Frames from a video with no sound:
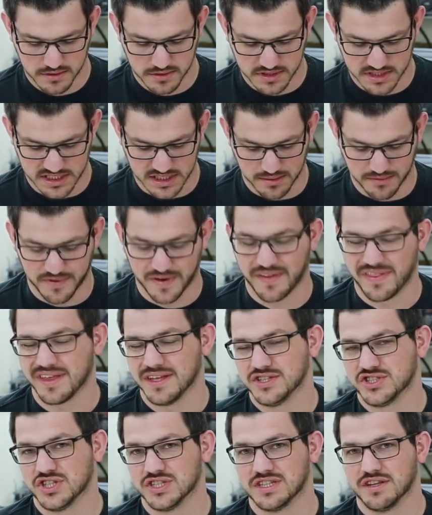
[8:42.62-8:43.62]
Some of it I
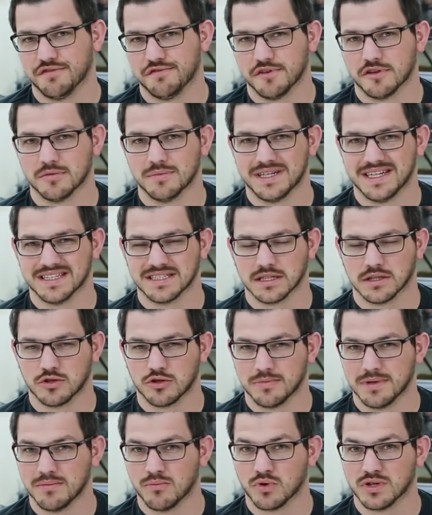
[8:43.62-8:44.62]
think is just the filament is a
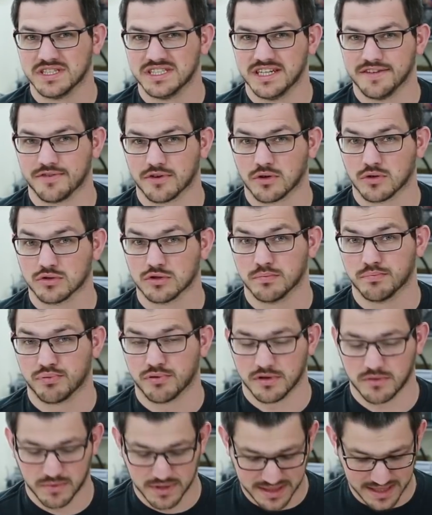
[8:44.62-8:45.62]
little bit more difficult to
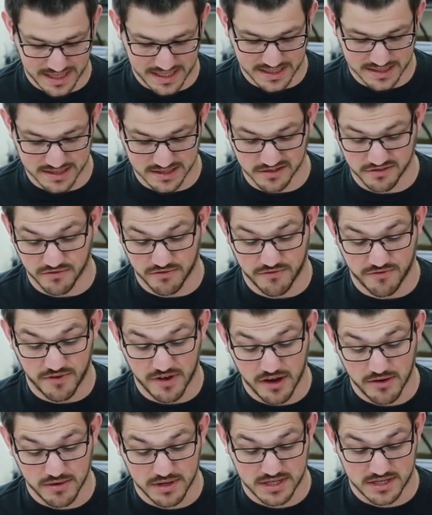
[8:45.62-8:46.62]
print with, and this is
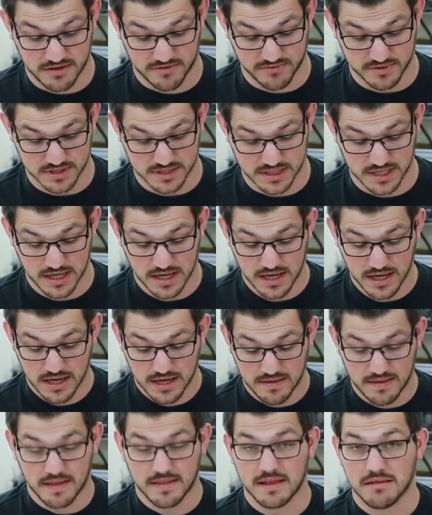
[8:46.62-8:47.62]
very different
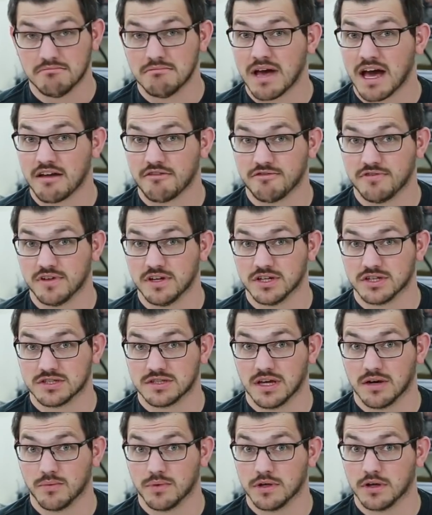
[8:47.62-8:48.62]
than the matte finish
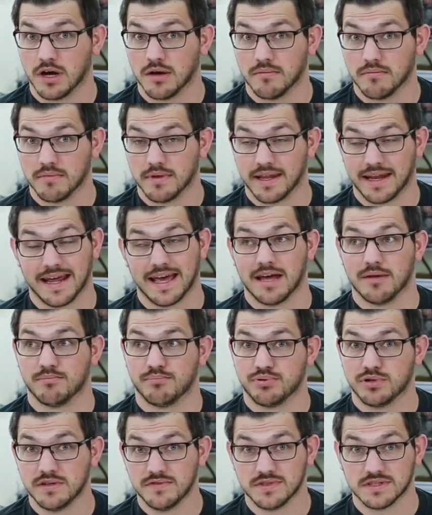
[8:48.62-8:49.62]
that we got, that I
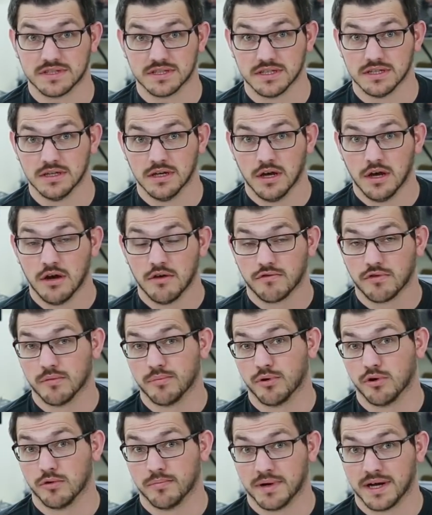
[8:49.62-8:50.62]
had previously from
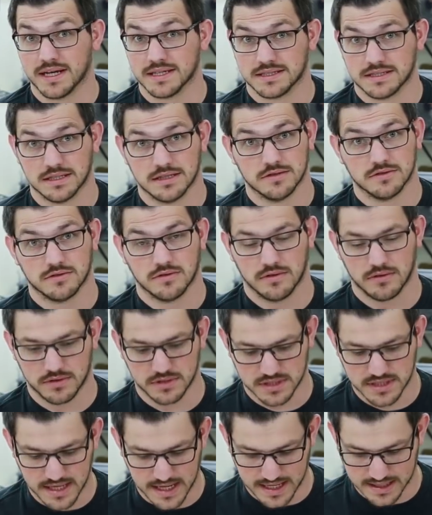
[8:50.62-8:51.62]
Protopasta. So
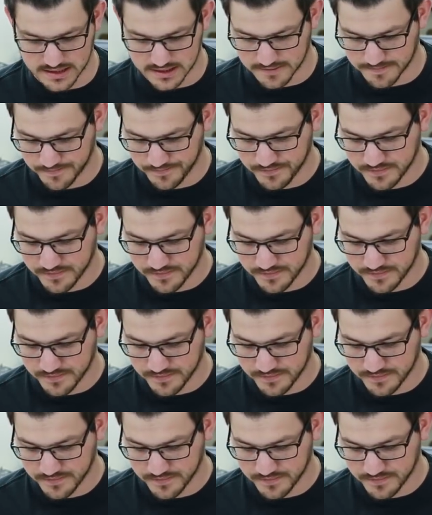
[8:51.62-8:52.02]
there's that.